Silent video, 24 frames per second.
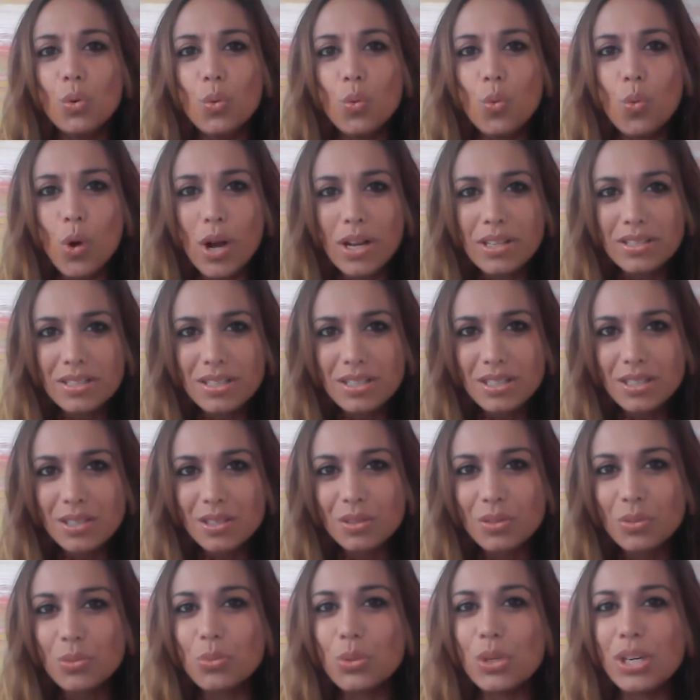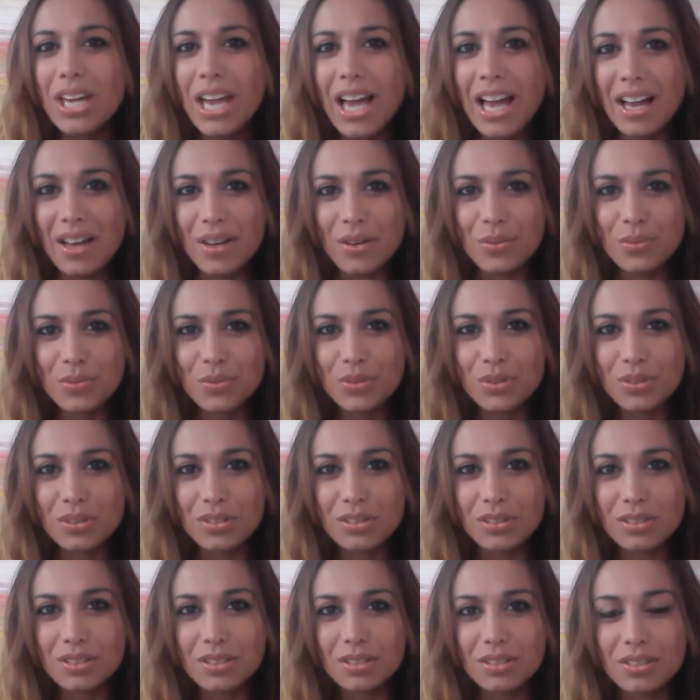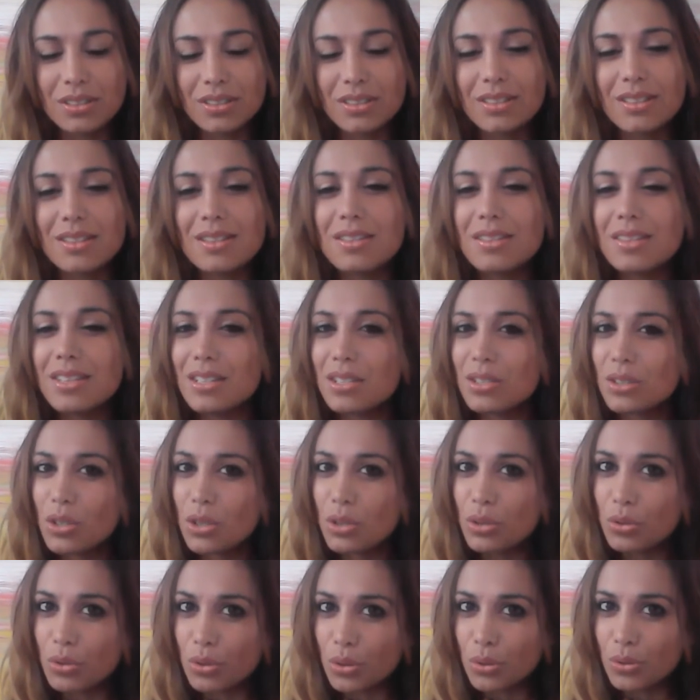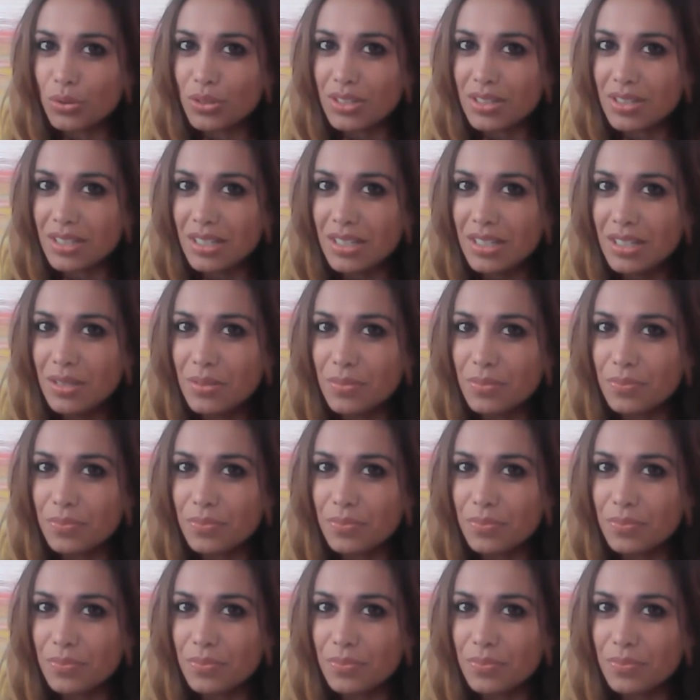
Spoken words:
Once we have this congruency,